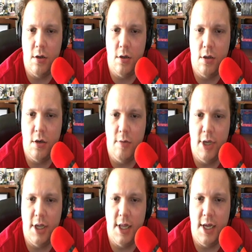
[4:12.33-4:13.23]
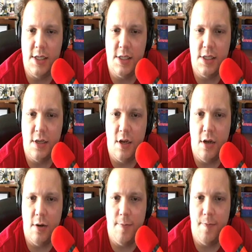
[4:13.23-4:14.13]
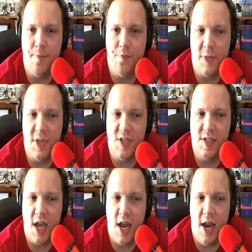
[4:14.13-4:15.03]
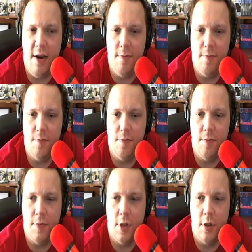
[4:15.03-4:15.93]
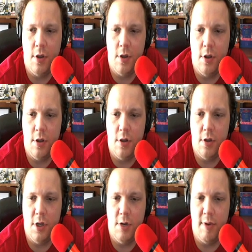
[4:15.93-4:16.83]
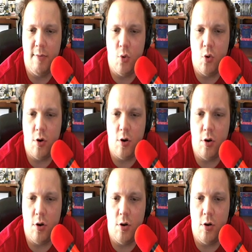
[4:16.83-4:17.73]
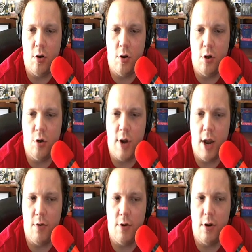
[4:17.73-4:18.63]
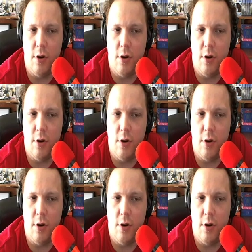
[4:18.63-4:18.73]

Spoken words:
A little bit less sky. A little bit more ground.